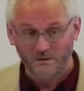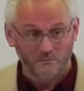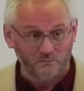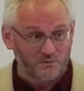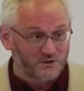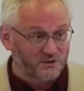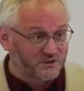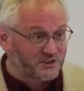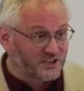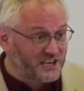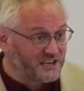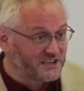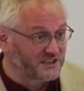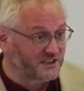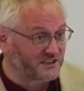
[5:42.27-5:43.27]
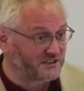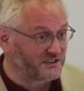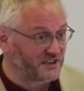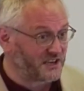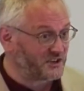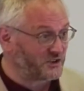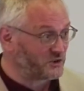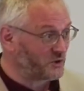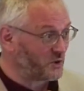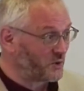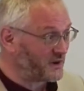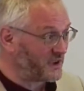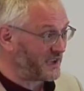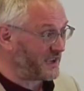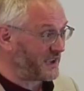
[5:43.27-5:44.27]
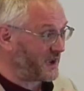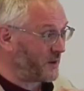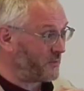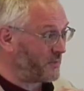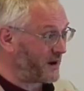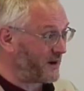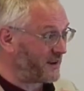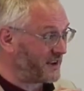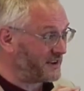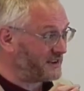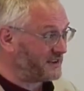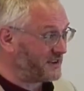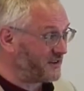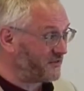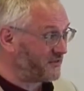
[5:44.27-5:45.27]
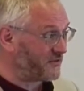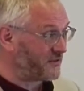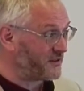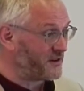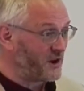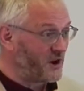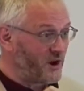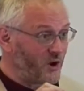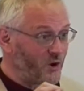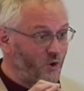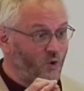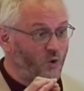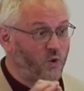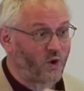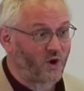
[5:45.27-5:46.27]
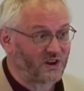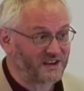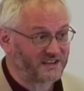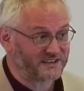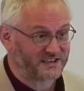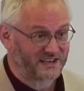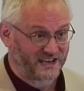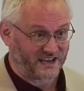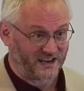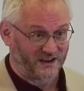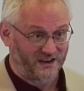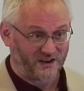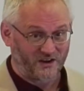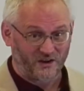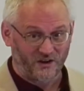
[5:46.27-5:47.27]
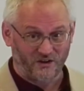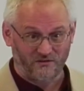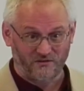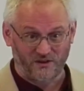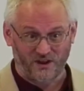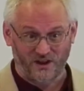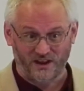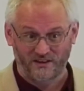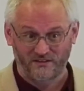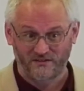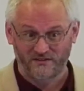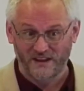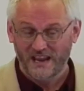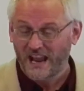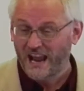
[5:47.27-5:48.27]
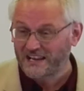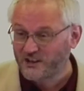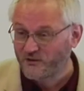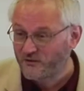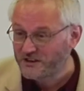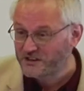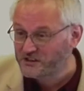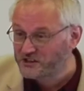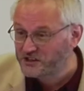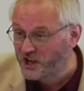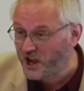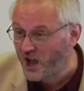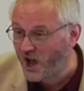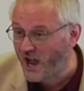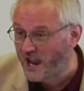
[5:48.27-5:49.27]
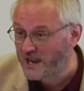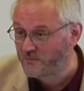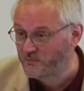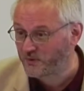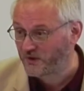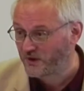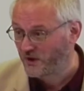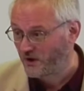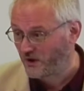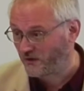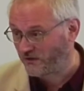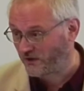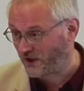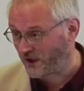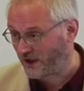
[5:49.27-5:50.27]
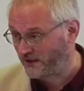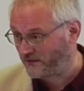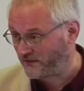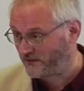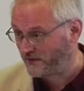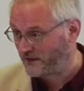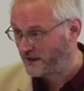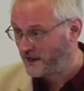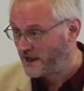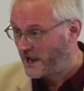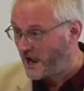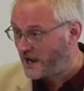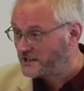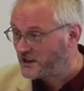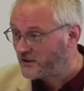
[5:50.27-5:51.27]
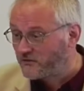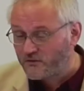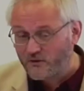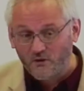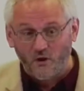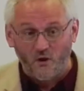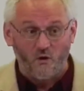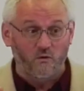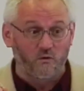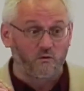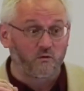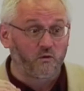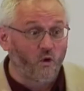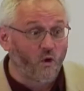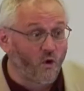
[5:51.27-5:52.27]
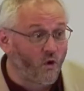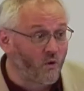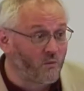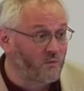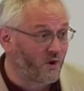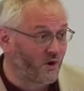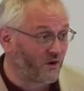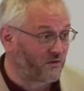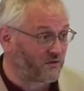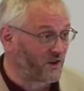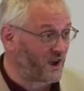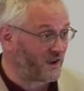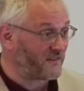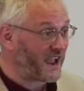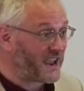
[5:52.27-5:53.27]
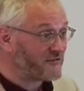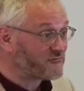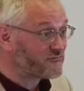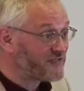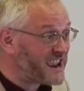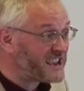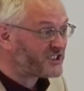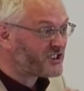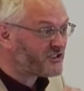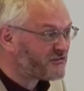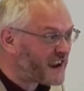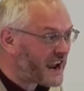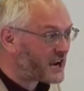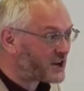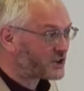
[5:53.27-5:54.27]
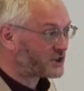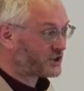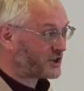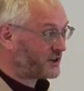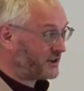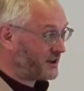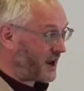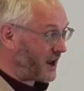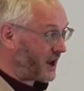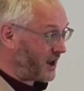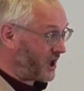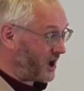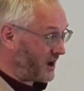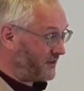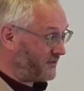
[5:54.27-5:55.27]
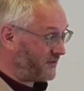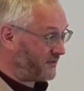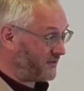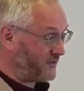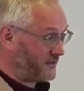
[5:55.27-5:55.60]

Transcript: But Jesus is talking about a different quality of life, a different type of life, a different form of life, a resurrection life